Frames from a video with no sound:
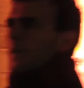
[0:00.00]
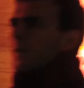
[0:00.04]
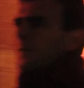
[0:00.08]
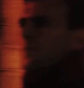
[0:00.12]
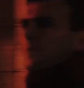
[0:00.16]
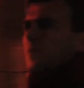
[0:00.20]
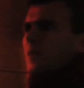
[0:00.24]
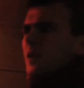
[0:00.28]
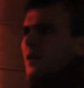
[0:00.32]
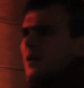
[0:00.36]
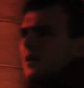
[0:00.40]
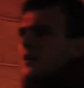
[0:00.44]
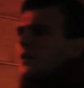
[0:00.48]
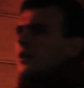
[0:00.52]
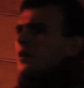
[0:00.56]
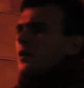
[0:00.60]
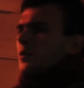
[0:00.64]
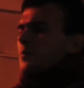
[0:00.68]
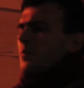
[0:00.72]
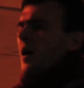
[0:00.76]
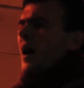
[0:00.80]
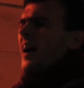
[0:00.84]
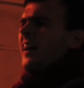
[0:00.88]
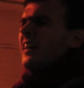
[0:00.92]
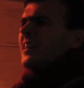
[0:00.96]
their
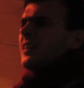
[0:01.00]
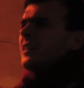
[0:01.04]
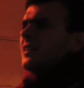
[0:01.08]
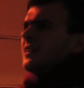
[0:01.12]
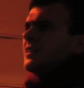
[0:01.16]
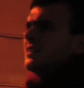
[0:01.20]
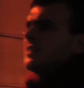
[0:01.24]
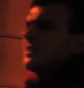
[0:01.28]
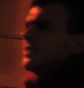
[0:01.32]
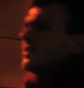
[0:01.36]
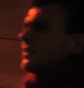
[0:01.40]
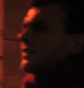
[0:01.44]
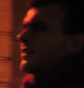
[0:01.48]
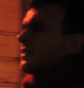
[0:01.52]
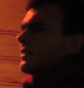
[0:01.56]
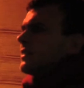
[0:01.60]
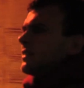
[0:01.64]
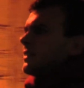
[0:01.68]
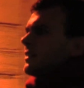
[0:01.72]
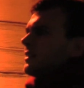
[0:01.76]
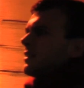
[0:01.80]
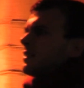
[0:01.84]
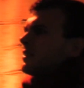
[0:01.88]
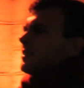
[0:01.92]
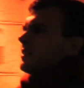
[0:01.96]
expressions,
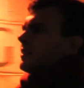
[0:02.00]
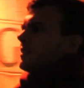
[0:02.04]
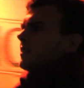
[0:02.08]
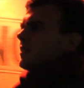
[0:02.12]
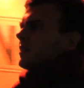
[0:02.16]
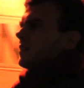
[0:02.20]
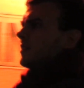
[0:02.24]
and then with the